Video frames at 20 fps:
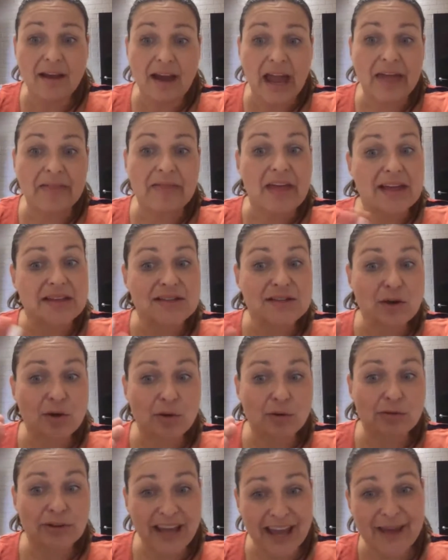And that's
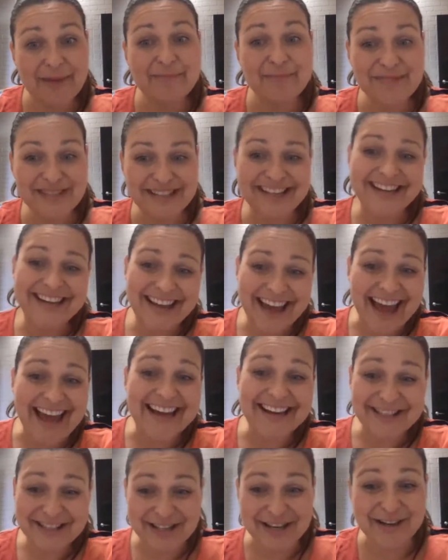called
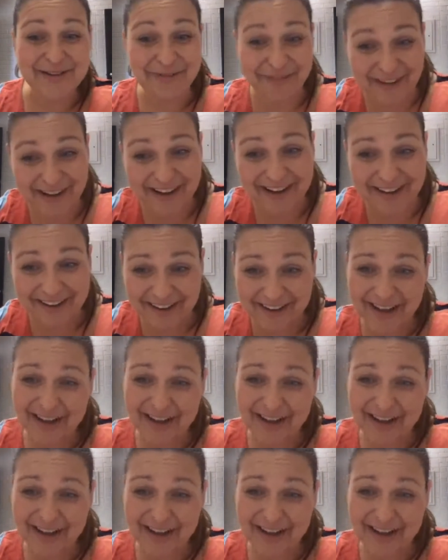MTHFR.